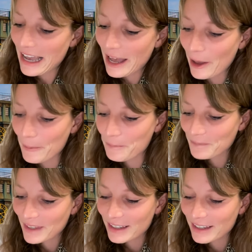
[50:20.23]
Um,
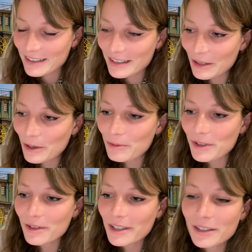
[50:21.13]
so
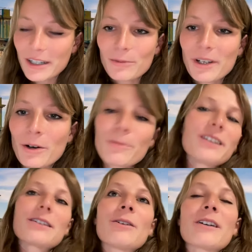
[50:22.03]
we, you know, we're
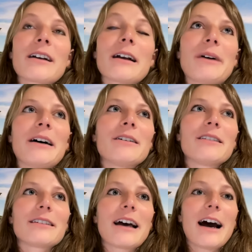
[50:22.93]
always talking about
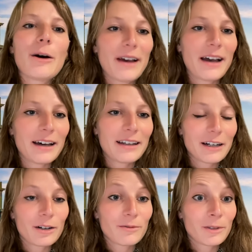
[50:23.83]
how bad
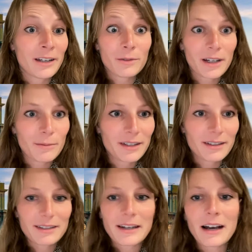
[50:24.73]
our environment
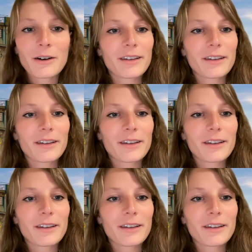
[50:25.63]
is now,